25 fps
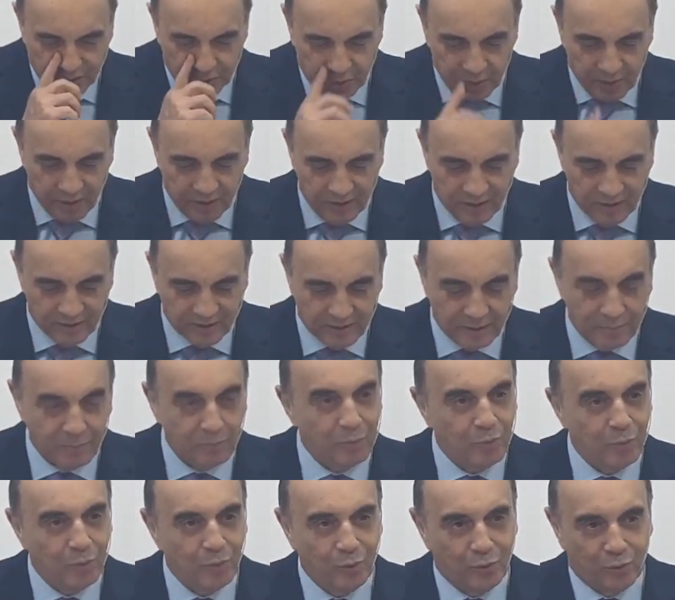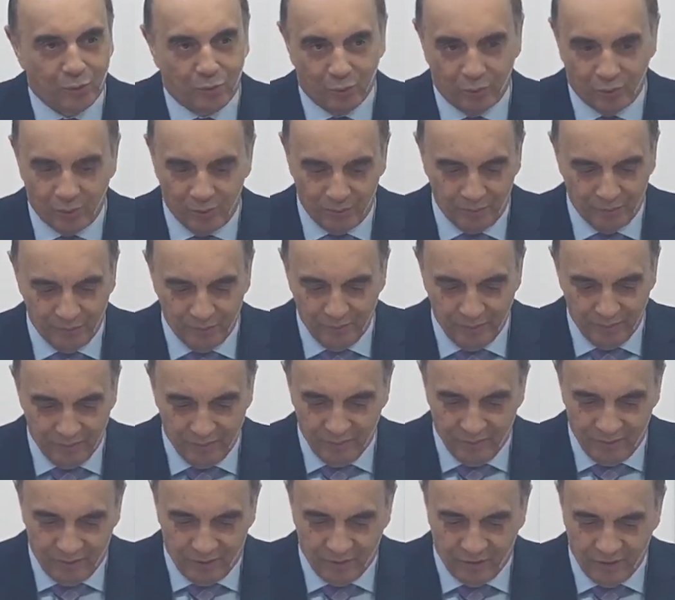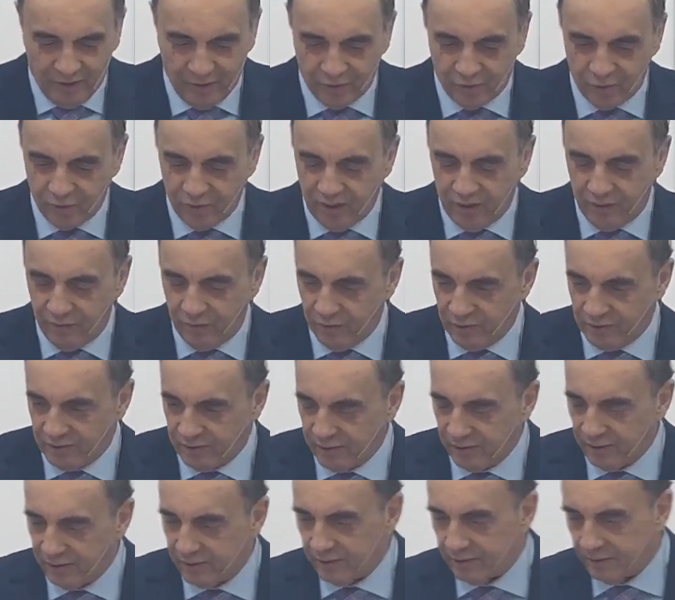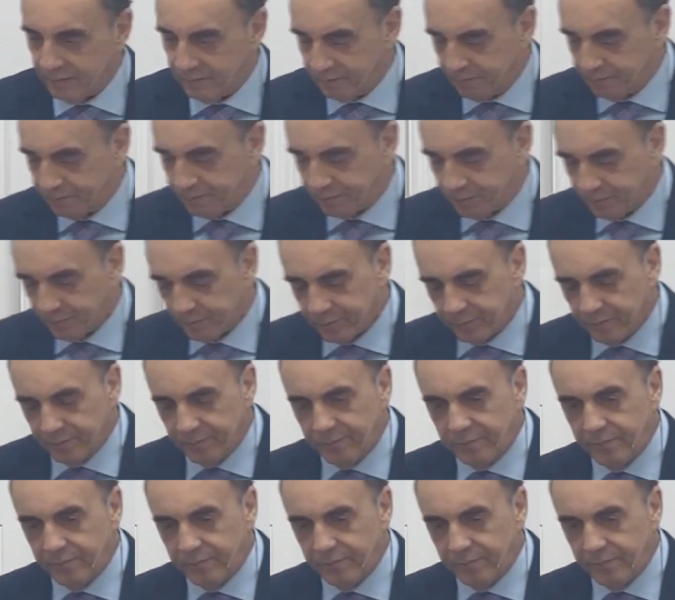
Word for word: I always share an experience that is going to help you.